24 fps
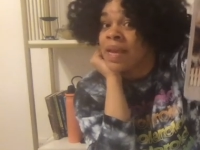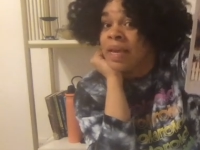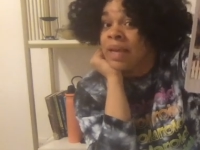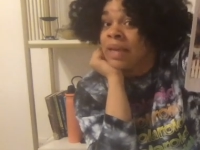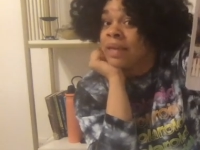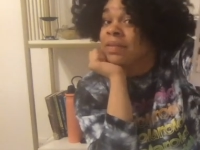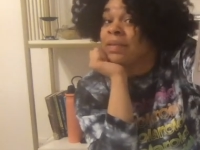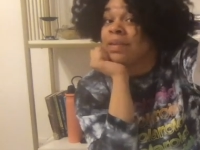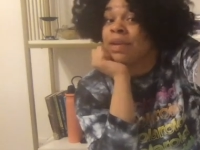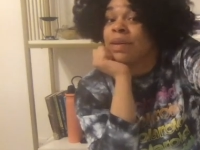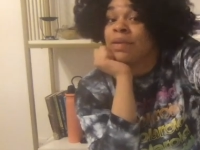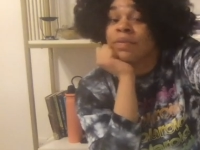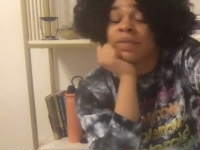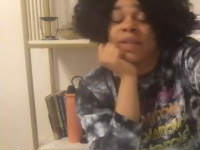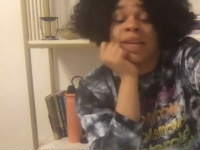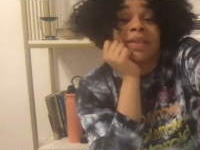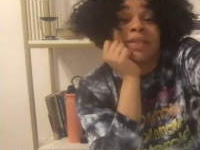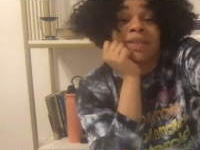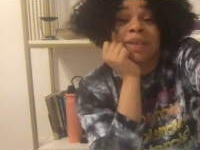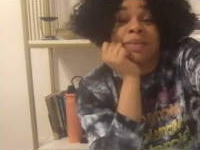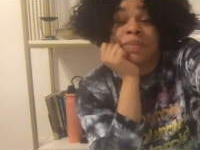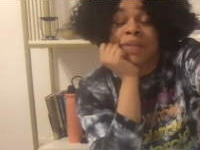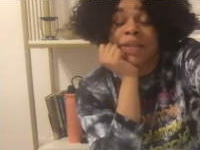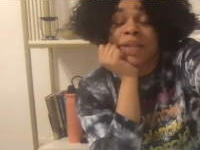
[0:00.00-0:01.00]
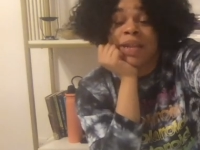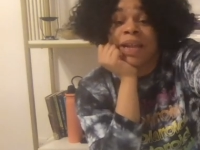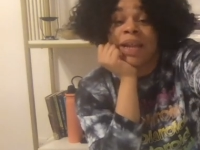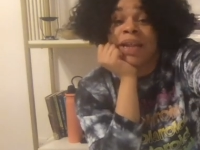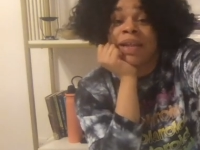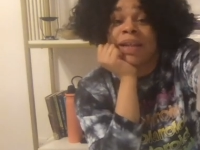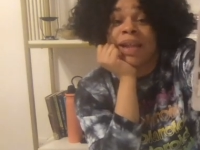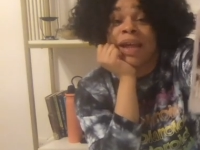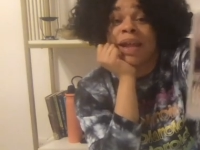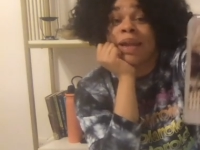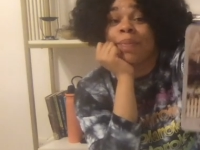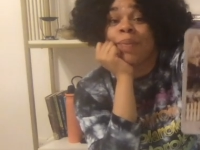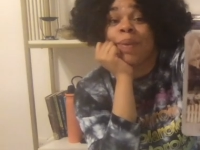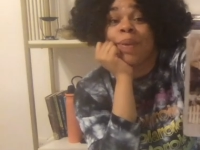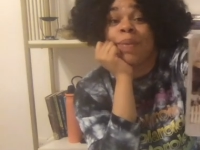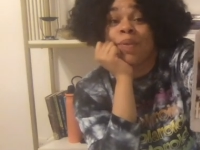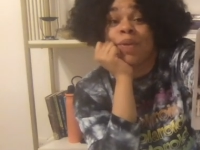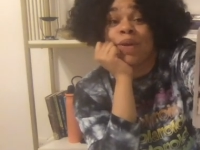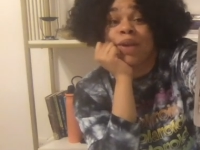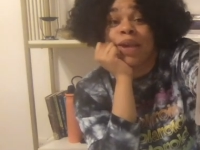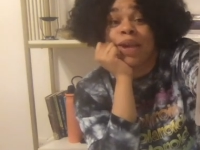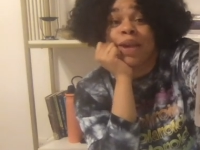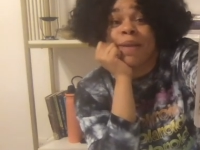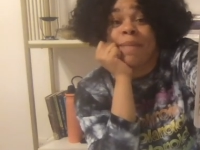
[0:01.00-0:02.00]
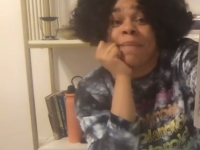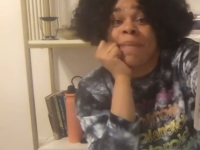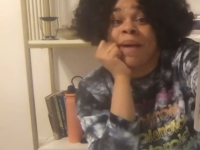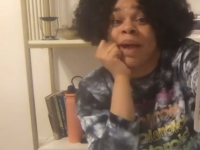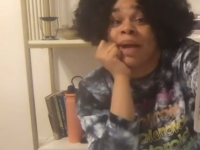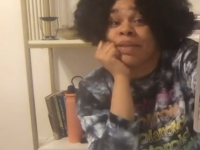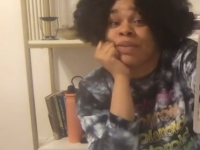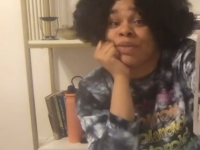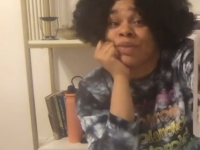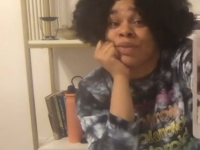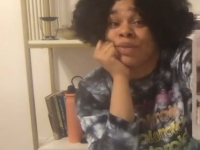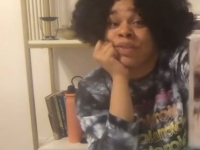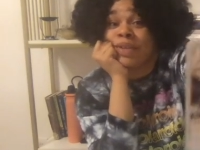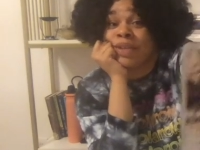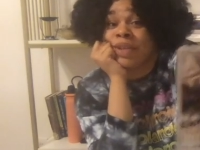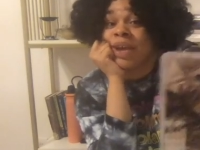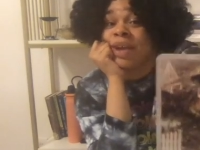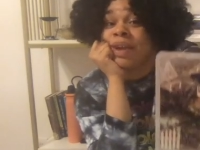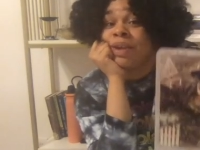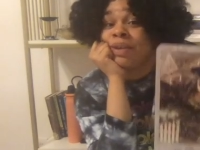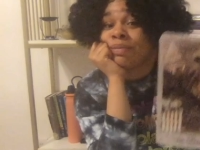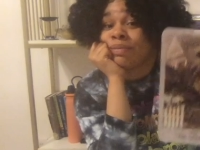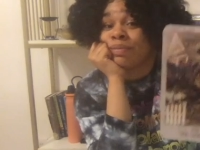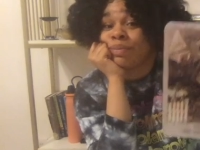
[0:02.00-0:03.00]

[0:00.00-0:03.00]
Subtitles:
Sounds like something that a lot of people are getting back to today,